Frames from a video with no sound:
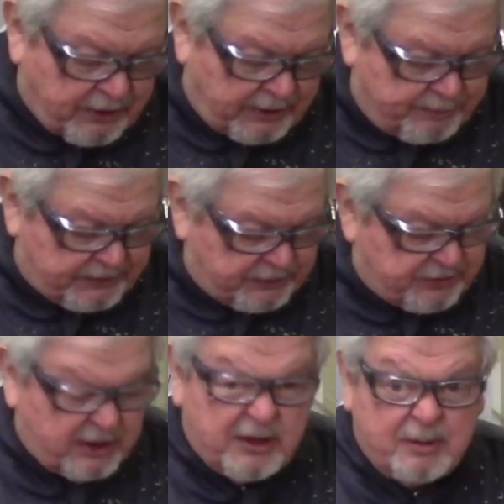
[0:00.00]
it, but there's
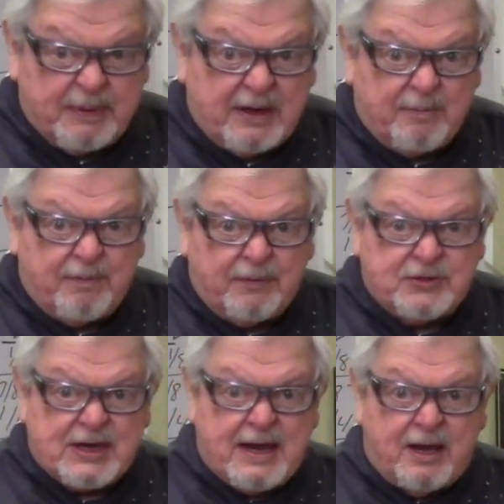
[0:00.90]
a little bit of
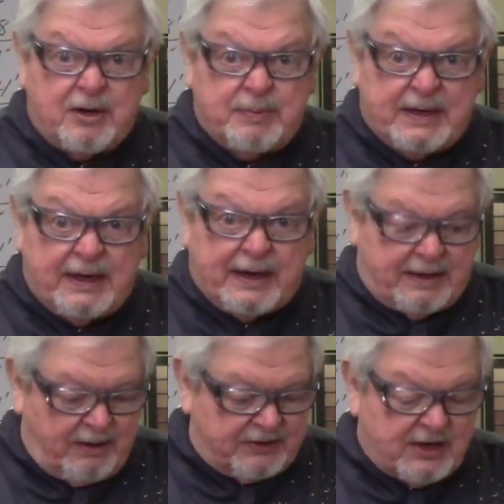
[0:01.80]
sound beginning
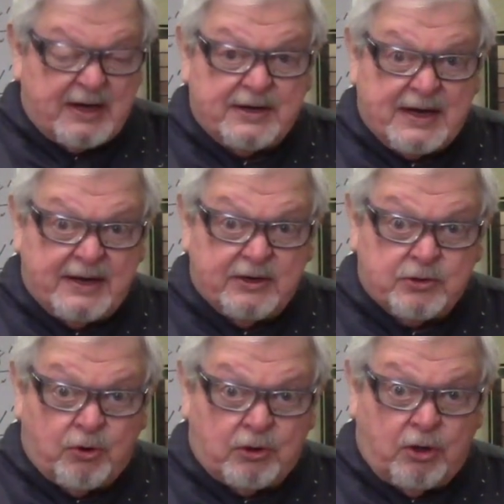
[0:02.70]
as I got down here
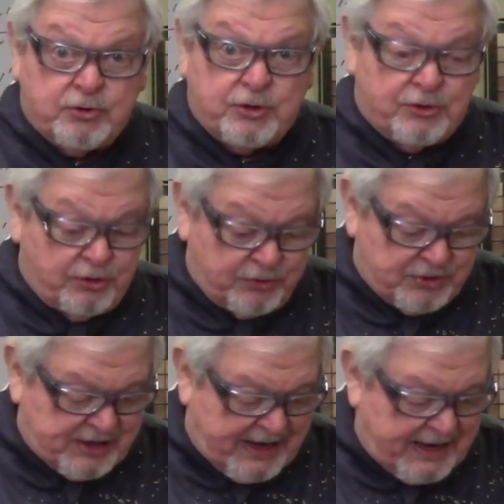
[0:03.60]
closer to
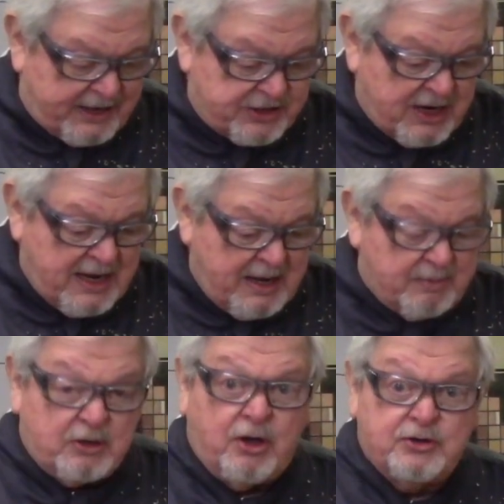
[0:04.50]
the edge,
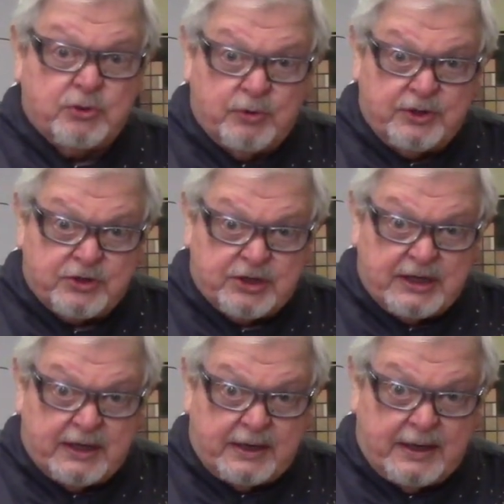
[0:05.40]
because the wood is thin
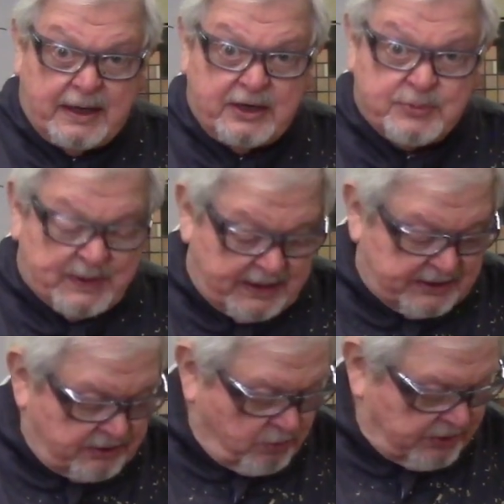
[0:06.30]
and it's
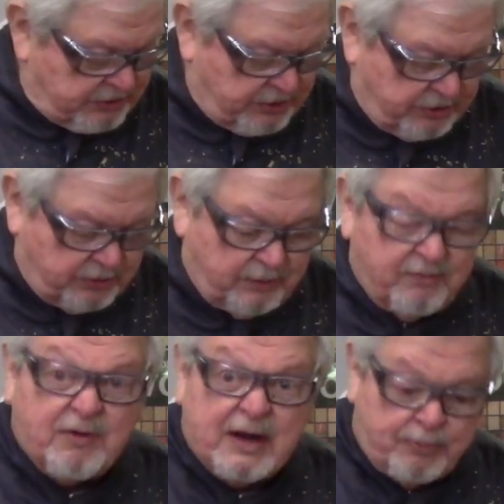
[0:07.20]
beginning to want to
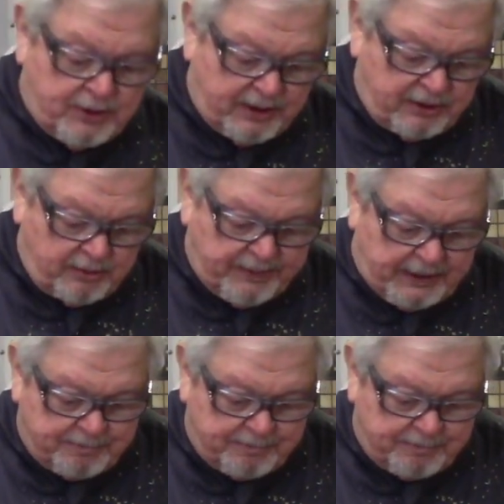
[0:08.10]
vibrate a little bit.